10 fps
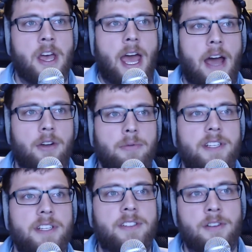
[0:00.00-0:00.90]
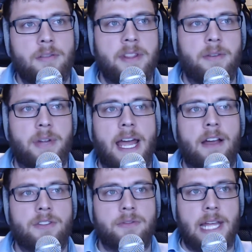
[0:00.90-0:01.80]
How do we determine that we
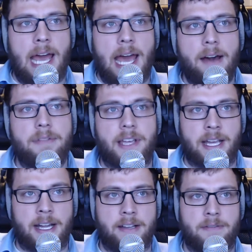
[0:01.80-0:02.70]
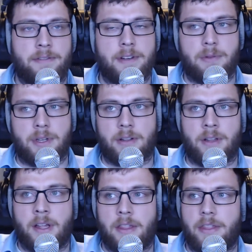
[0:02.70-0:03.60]
actually have the kind of free
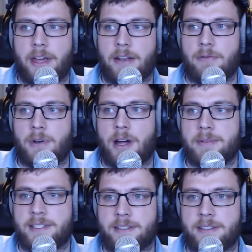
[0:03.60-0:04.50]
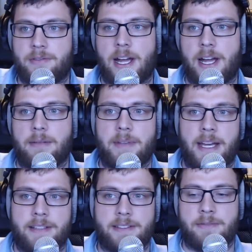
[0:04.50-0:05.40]
will that Rob has described
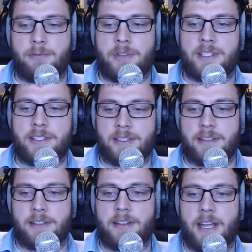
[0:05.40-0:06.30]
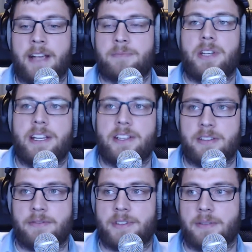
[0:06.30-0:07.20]
which is an
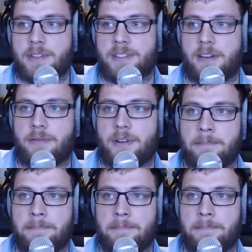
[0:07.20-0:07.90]
explanation for some of the suffering?